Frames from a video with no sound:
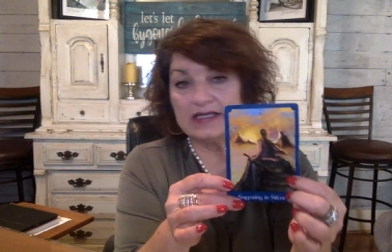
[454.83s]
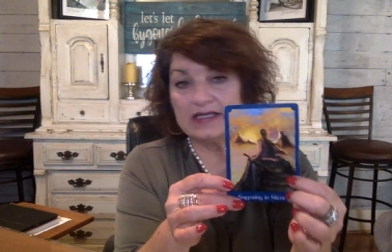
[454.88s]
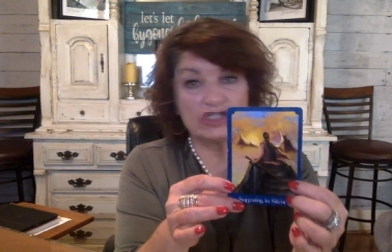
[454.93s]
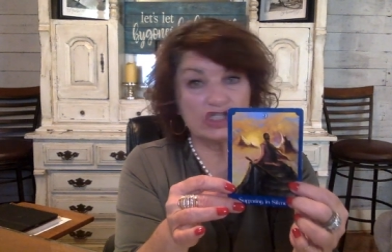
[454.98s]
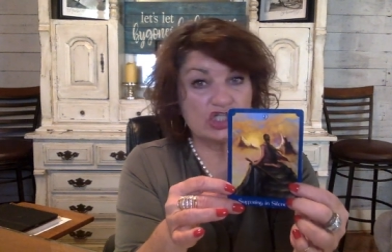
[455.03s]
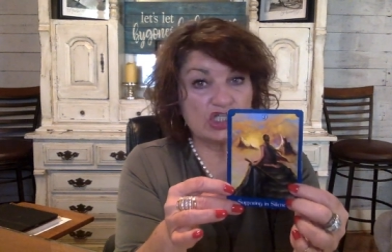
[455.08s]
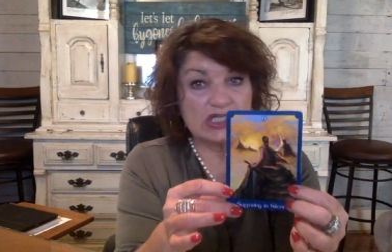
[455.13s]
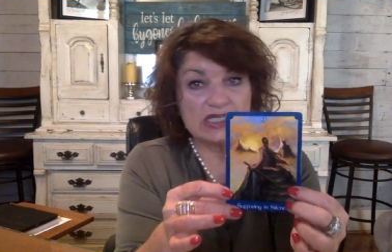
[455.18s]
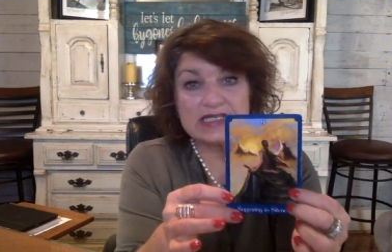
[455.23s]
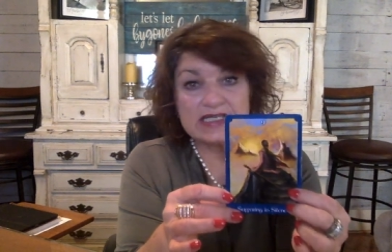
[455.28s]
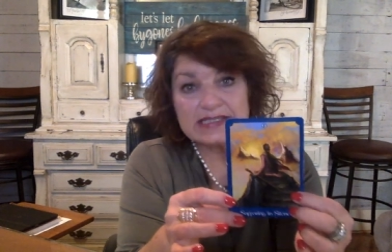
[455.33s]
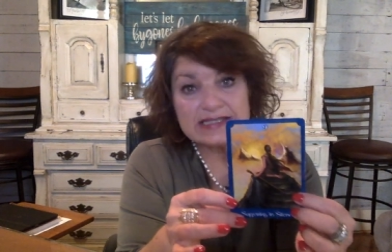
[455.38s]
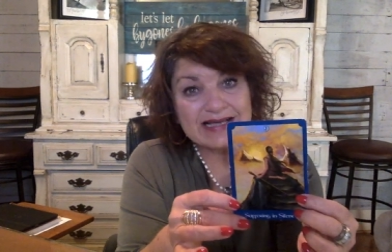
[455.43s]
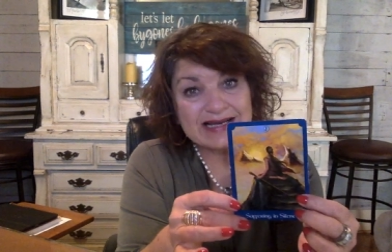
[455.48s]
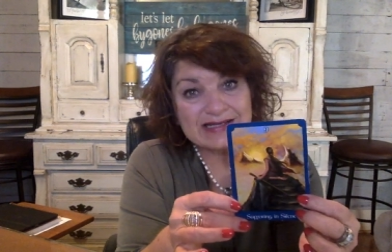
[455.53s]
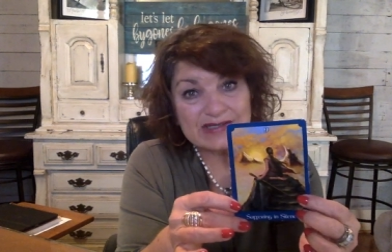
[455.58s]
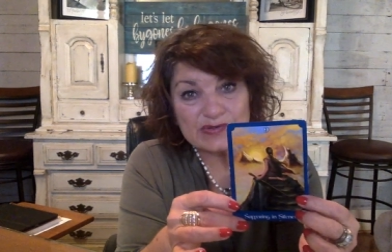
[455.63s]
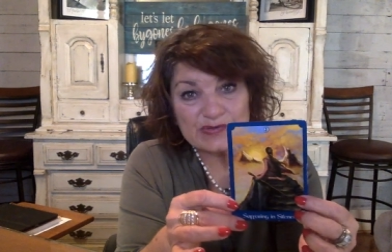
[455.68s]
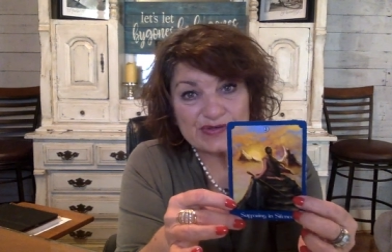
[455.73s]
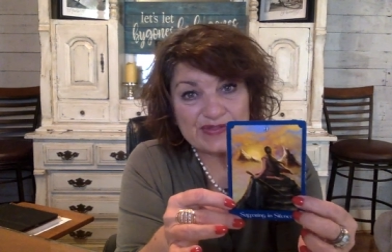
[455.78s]
she's
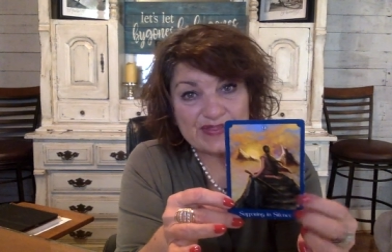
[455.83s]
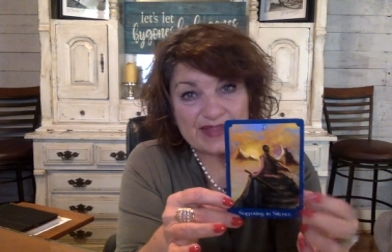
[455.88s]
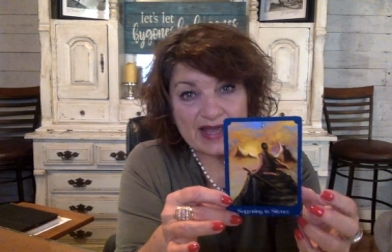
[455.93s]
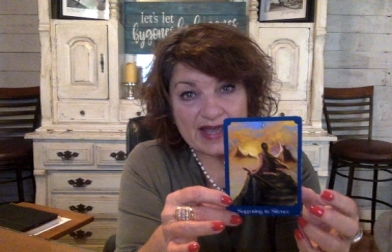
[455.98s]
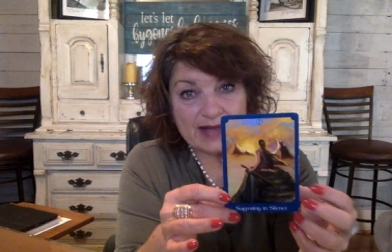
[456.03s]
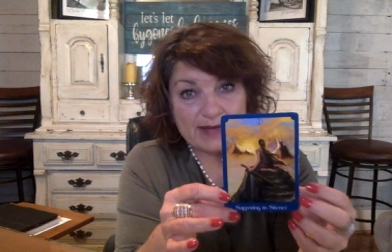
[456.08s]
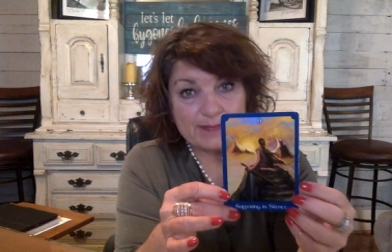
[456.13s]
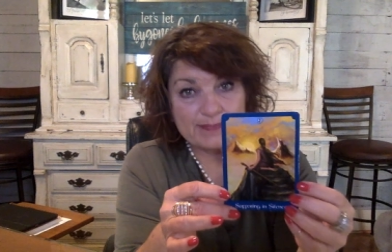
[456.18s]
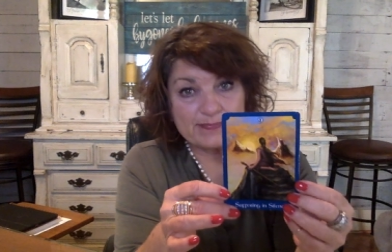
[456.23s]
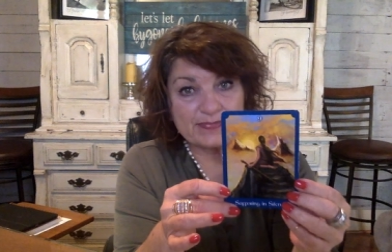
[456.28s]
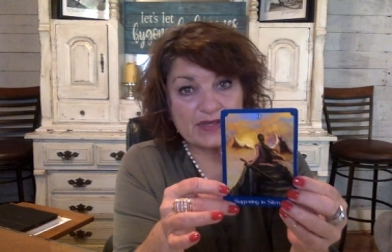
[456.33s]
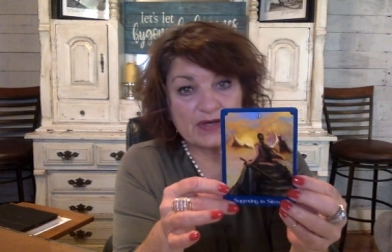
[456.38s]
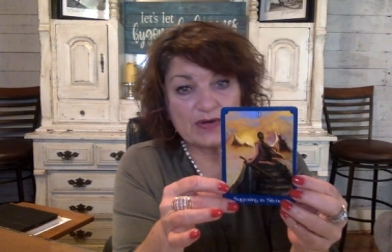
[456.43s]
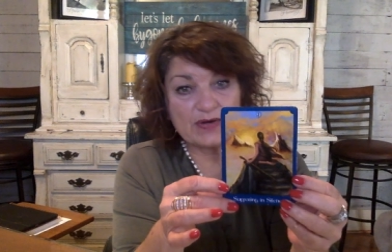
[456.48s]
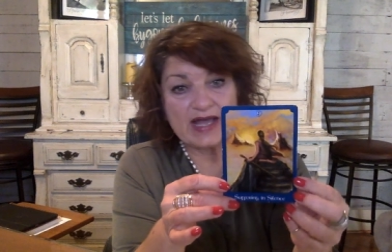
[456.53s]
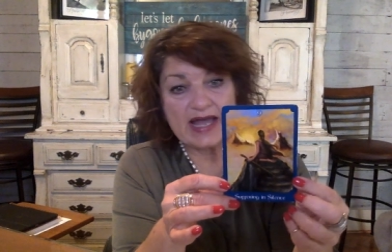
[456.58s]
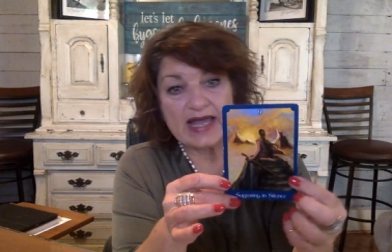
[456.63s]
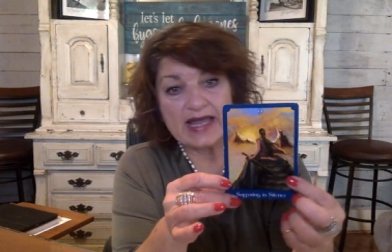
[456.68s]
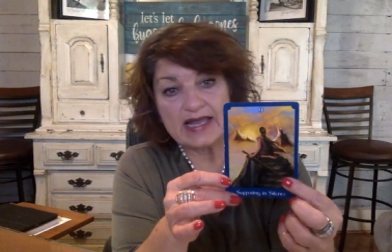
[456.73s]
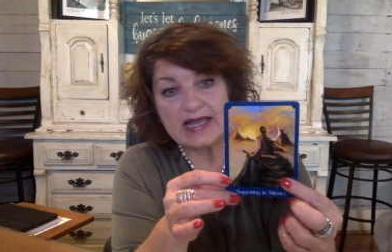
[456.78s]
not doing that,
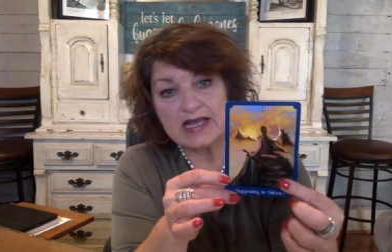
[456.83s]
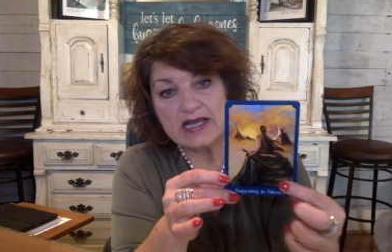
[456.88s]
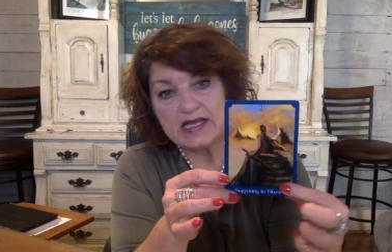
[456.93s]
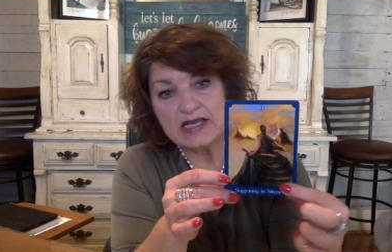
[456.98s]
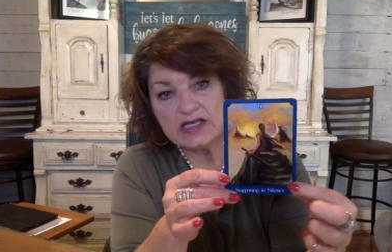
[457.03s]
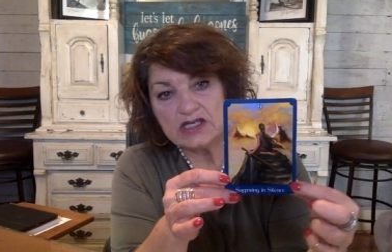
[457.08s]
okay?